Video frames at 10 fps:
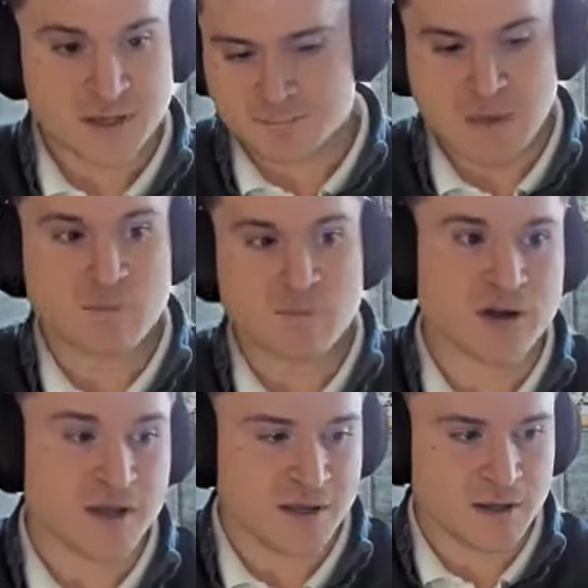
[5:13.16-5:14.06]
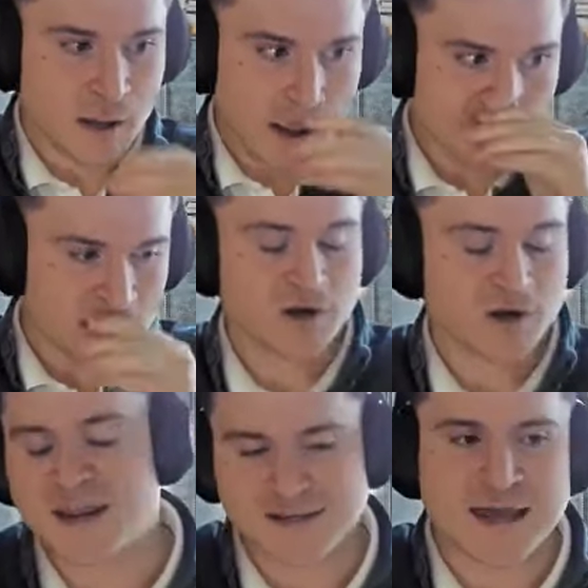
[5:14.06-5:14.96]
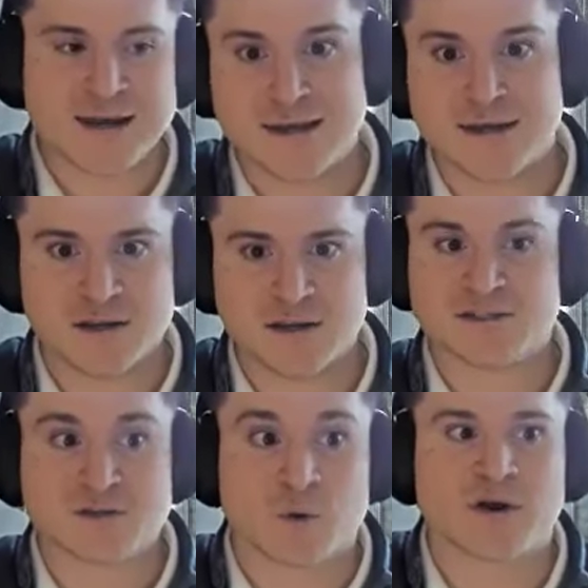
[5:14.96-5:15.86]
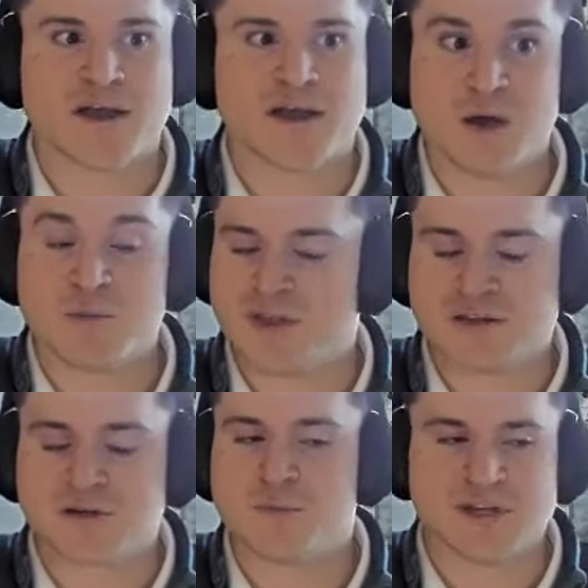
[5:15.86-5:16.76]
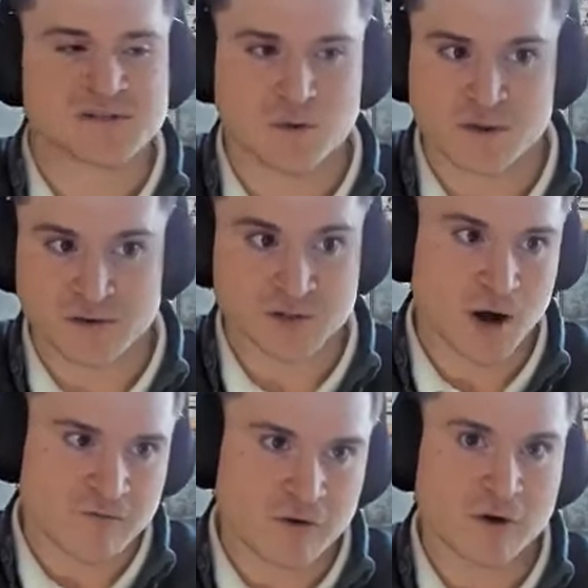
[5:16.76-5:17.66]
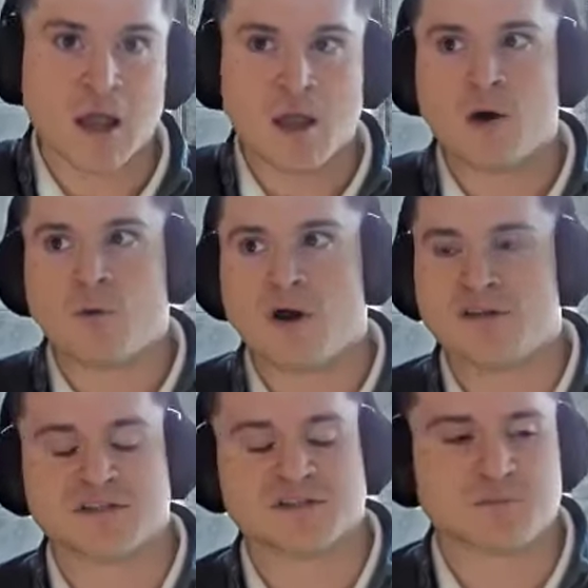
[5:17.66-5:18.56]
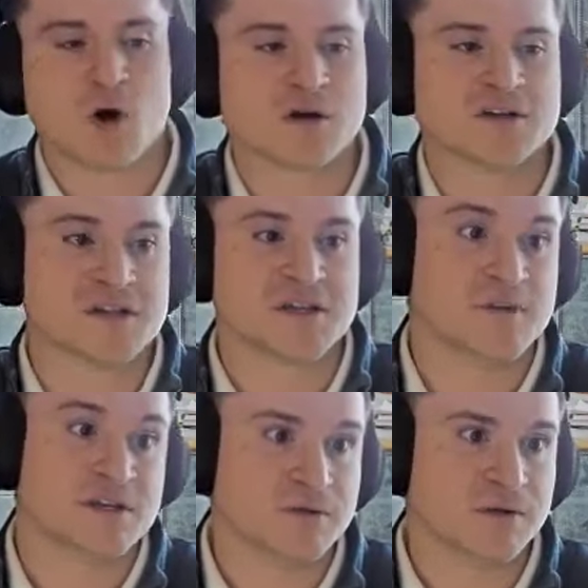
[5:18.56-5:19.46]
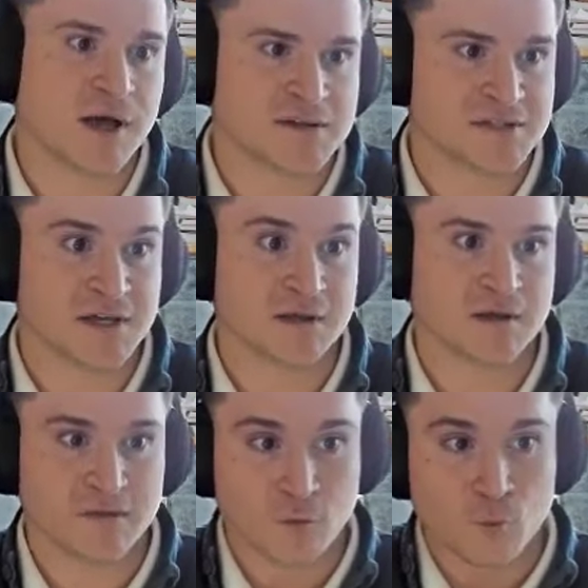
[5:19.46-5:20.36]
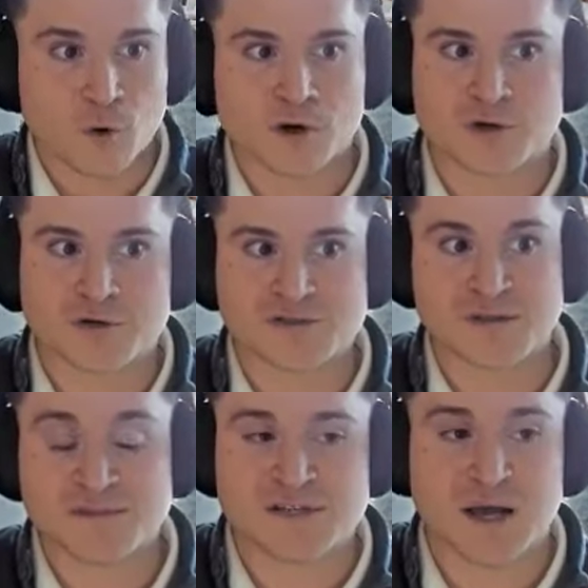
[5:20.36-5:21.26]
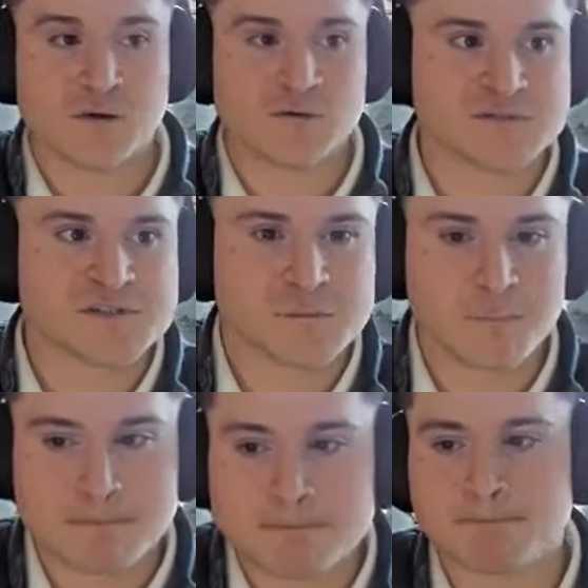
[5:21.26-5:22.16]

getting memory, getting data in and storing it as memory, that's all being stored on the driver. Whereas Spark is going to be utilizing the workers themselves.